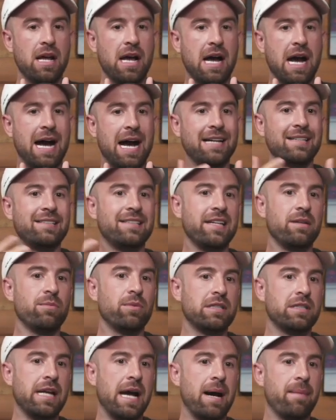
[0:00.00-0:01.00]
I see
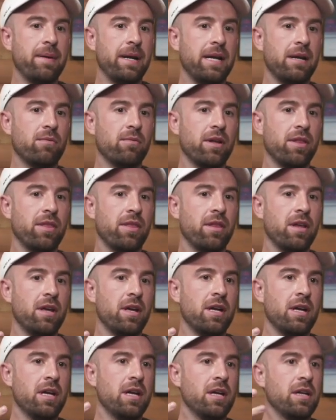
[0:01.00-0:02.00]
what's happening with,
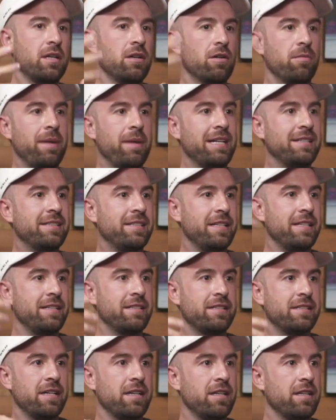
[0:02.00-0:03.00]
you know,
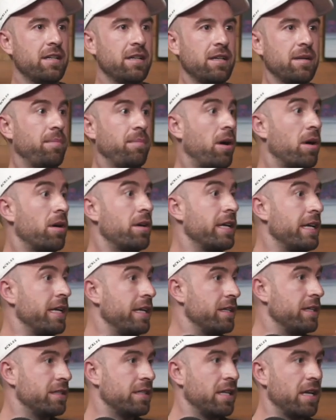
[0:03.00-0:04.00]
Macy's and uh,
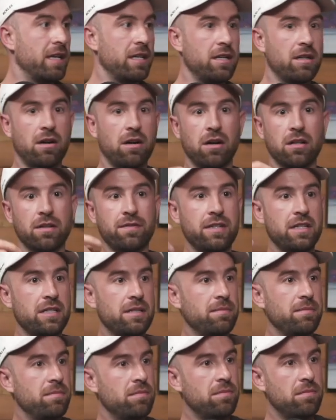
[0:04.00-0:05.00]
Barney's and all of
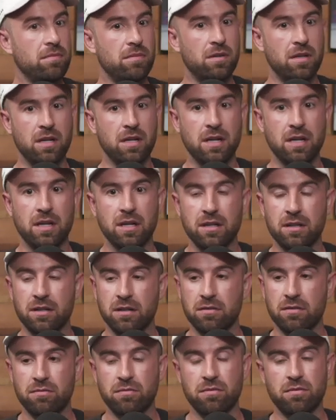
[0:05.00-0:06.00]
these
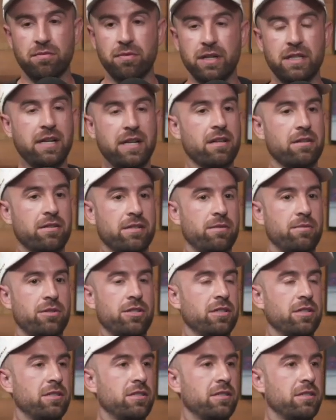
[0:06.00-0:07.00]
retailers that were
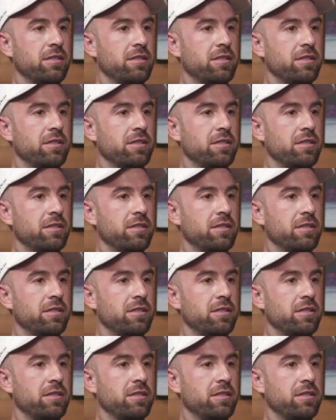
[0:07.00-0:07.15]
just